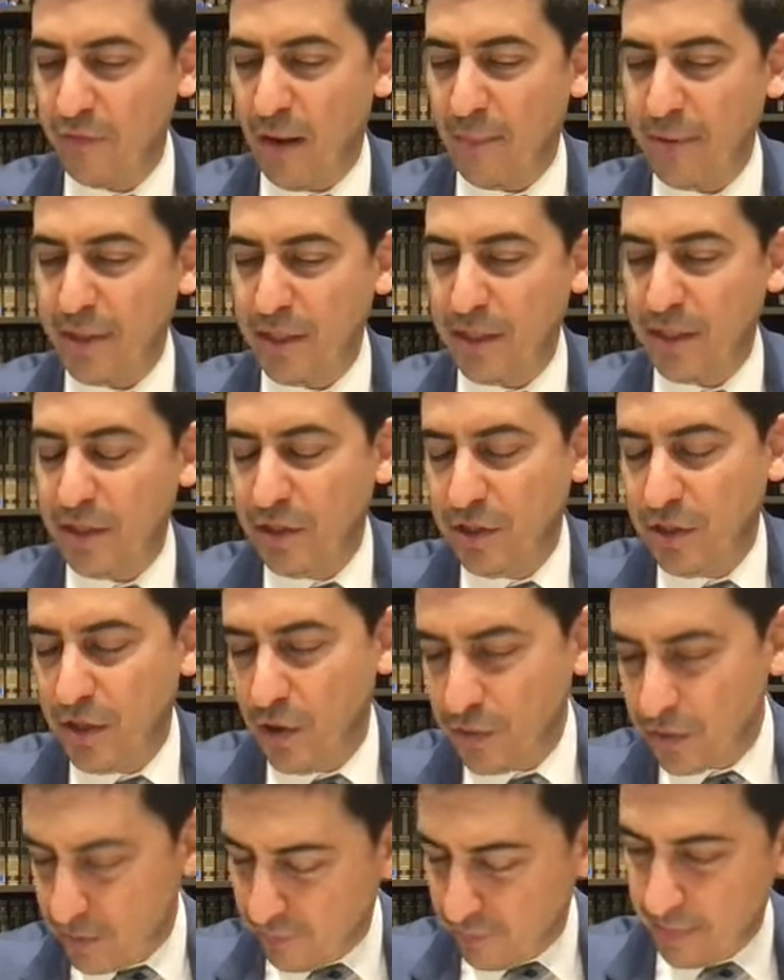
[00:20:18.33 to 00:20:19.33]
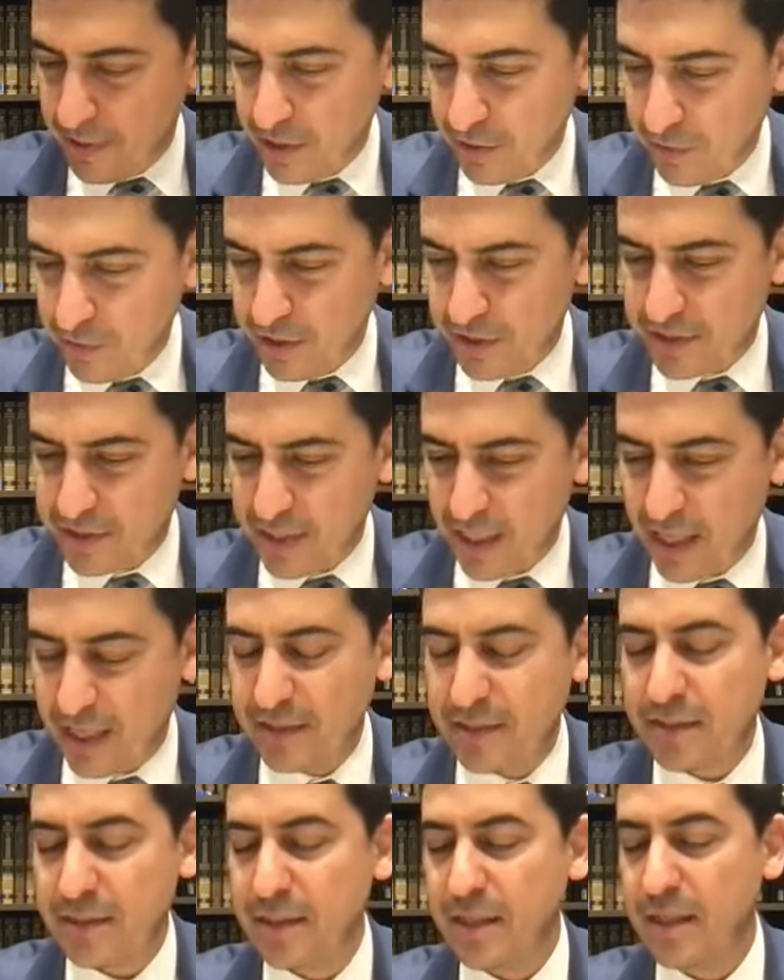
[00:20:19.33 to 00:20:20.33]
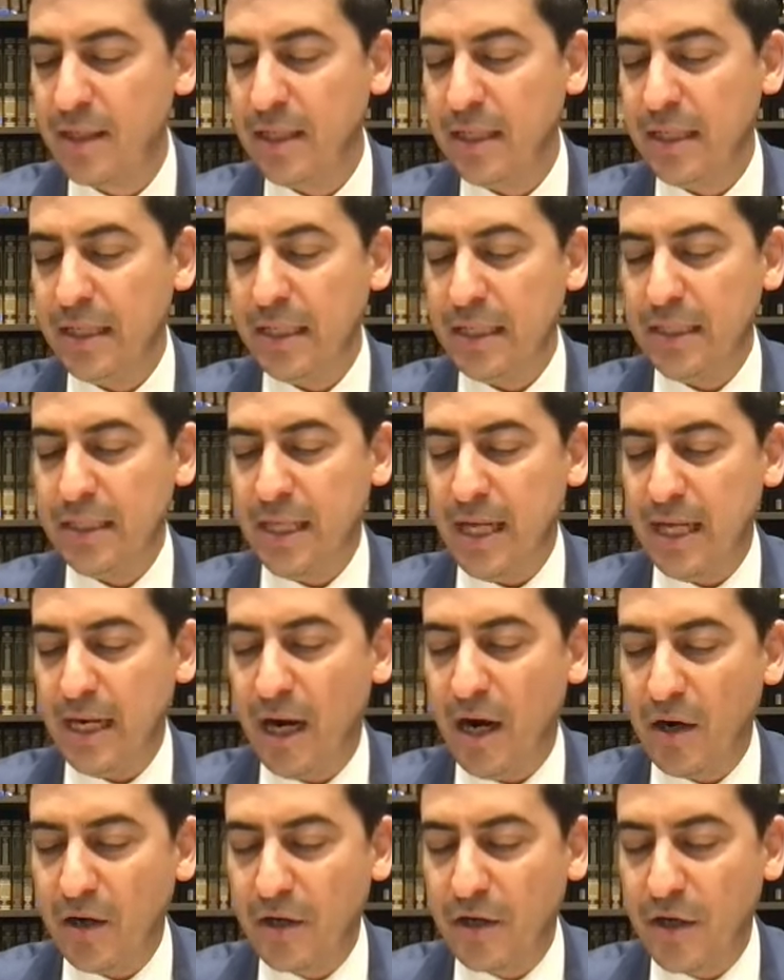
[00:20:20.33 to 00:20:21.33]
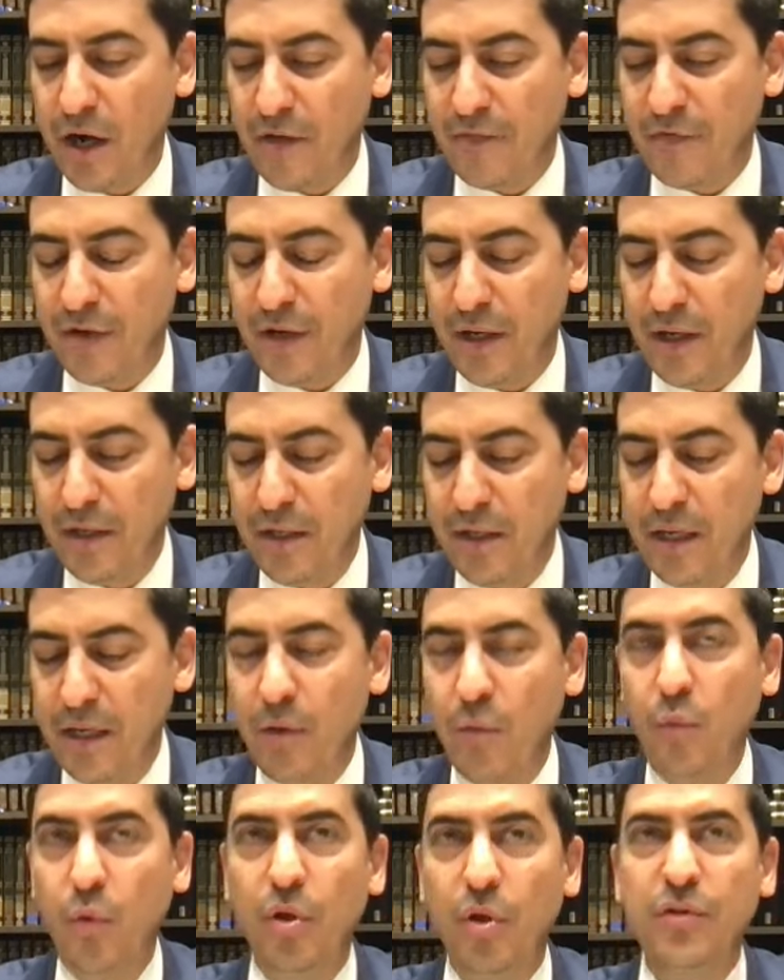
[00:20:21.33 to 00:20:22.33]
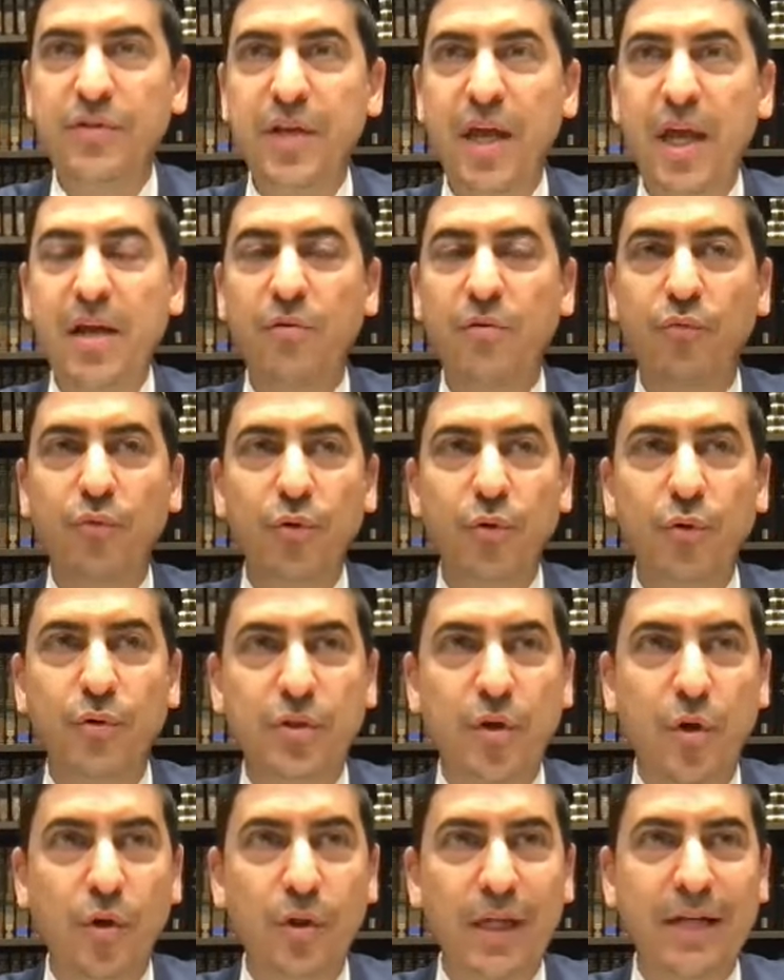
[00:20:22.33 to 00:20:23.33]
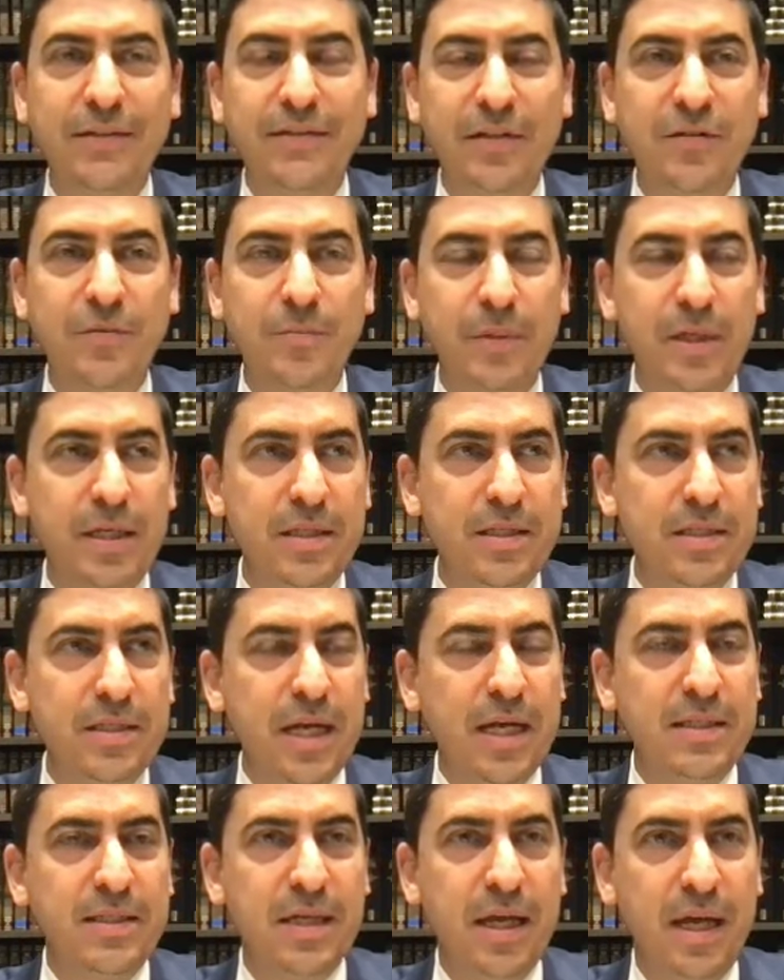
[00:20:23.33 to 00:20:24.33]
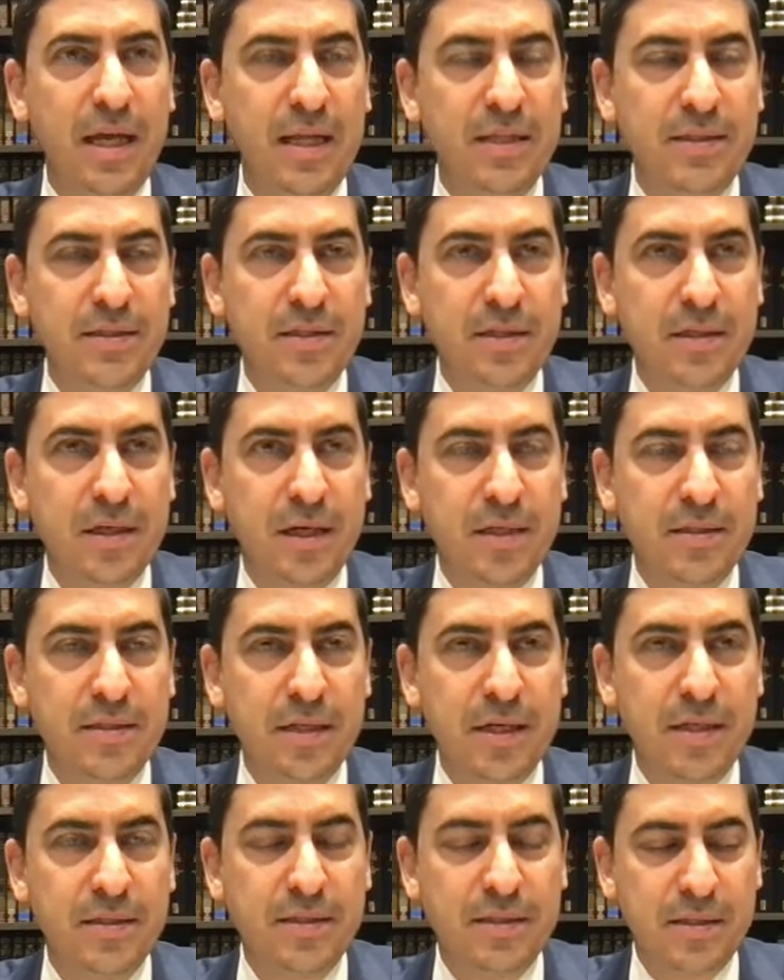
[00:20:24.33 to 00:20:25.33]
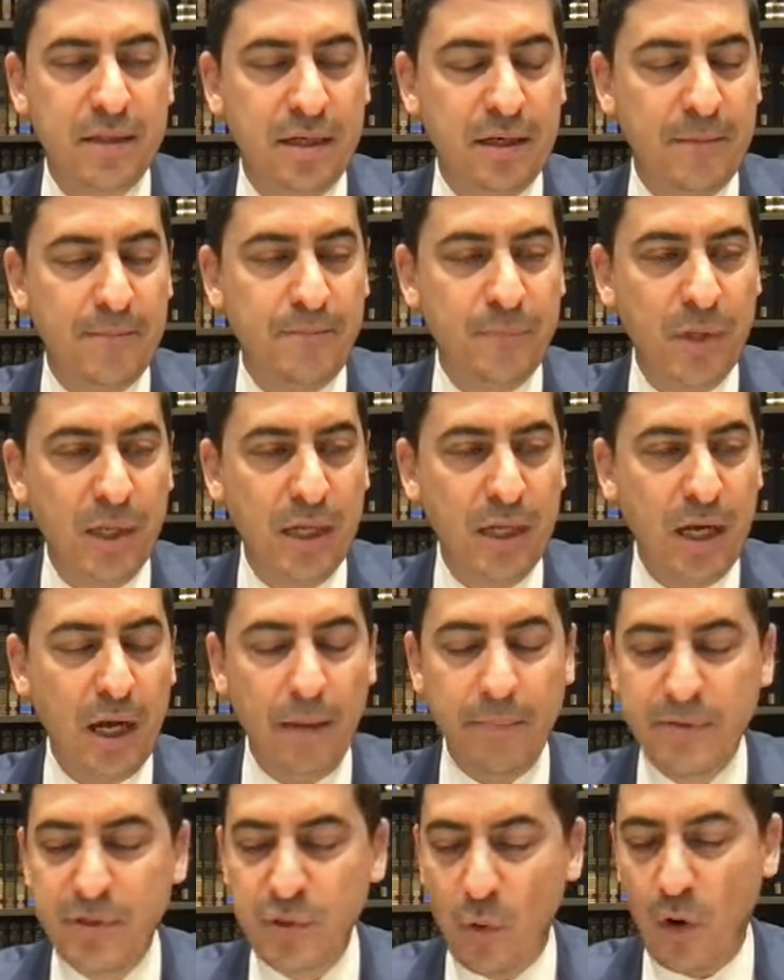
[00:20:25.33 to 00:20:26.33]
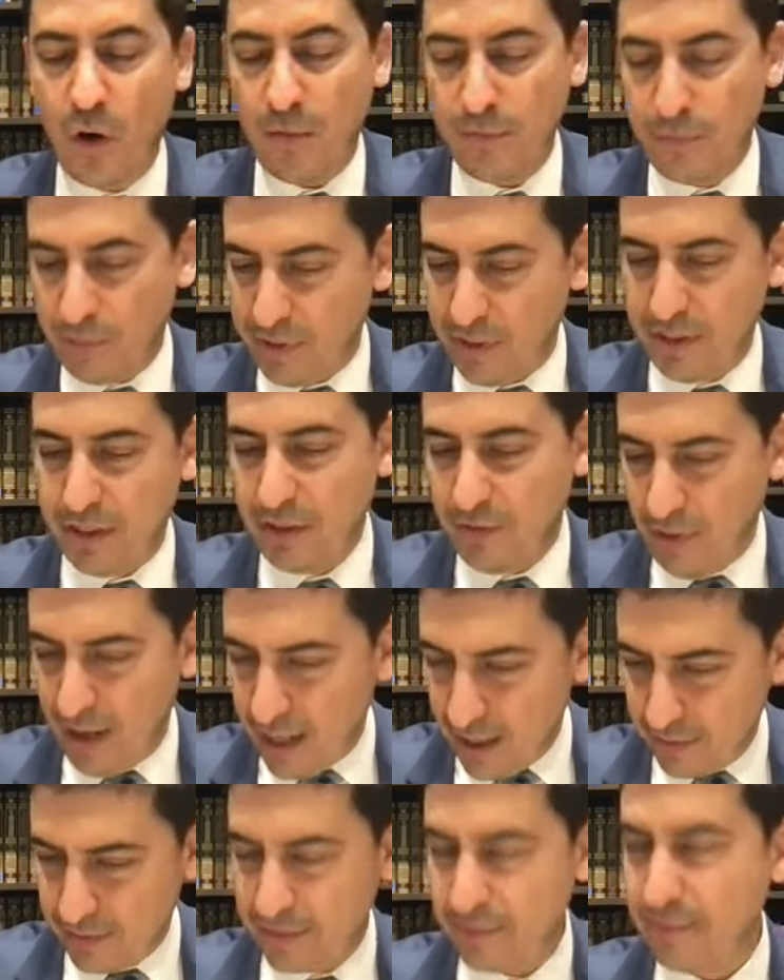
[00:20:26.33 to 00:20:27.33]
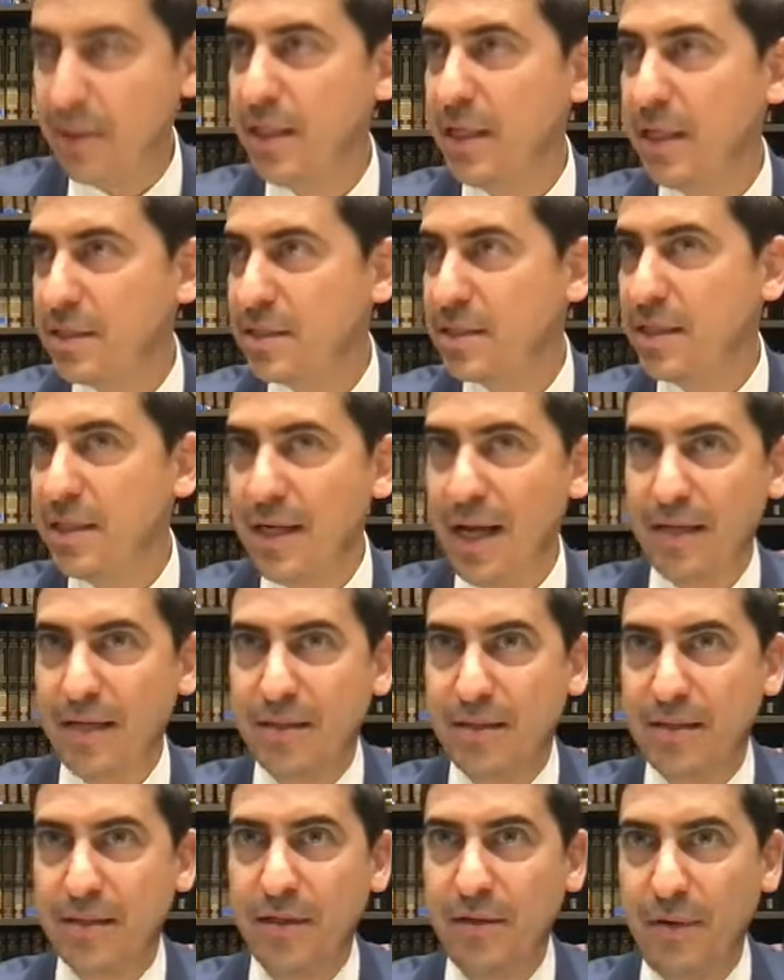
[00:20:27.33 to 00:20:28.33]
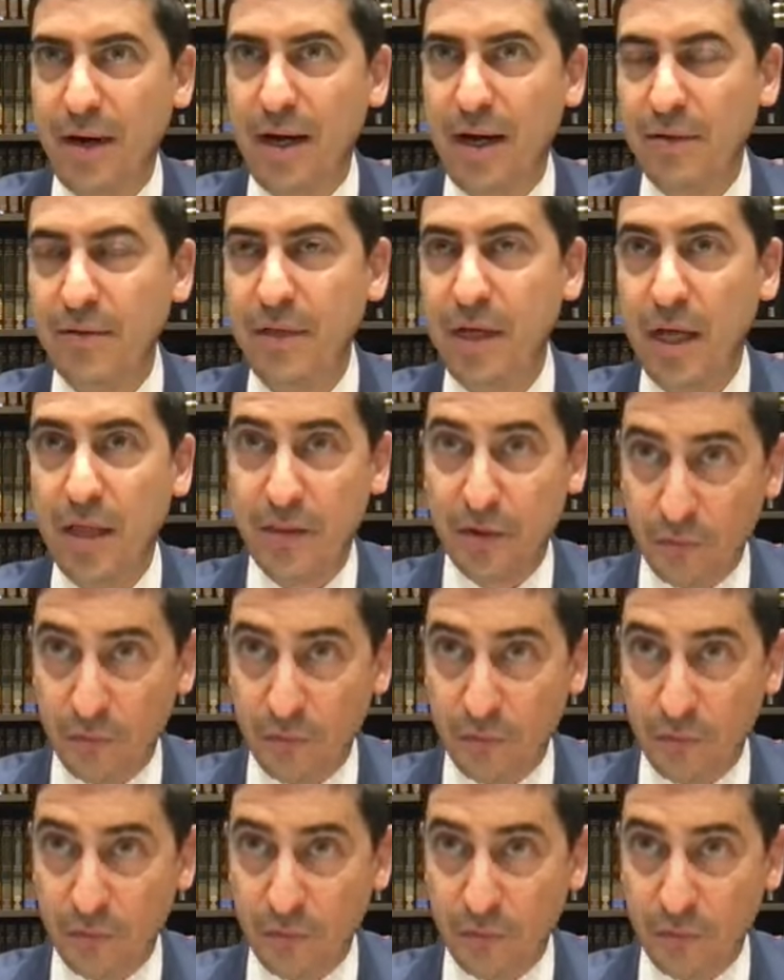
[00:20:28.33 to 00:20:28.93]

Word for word: Rabbi, Yo, Rabbi Yehuda says that harkava will take root. Koletet means it's it's it's it's um, absorbed within the ground, meaning it's connected to the ground.